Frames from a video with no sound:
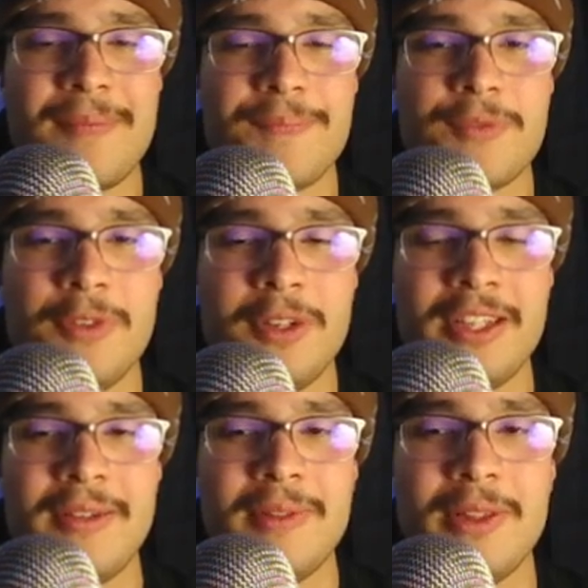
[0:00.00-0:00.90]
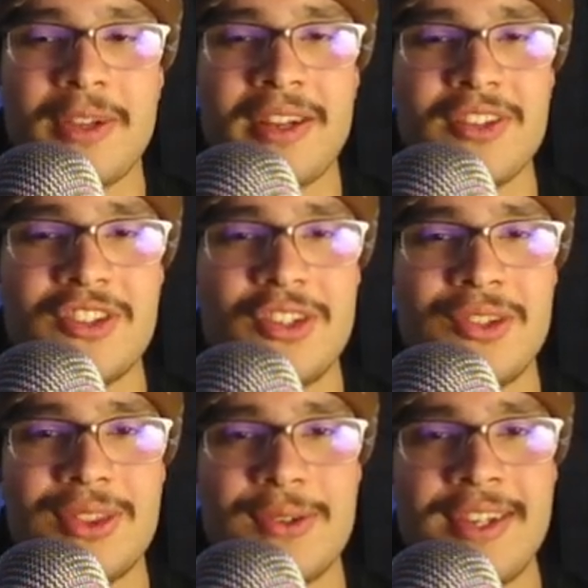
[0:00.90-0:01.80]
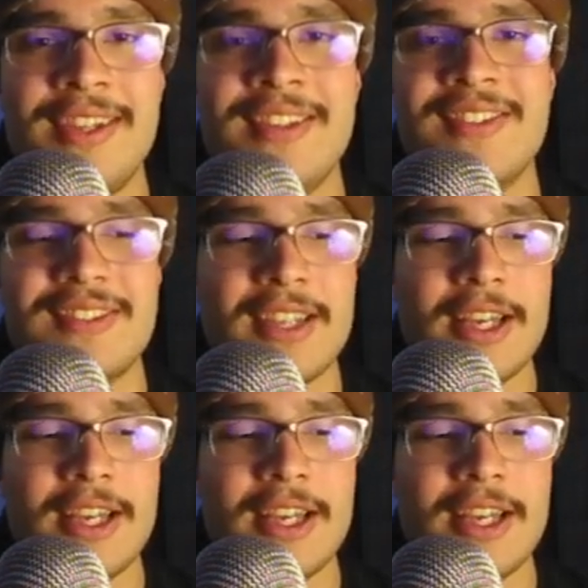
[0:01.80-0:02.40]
really looking to shoot threes.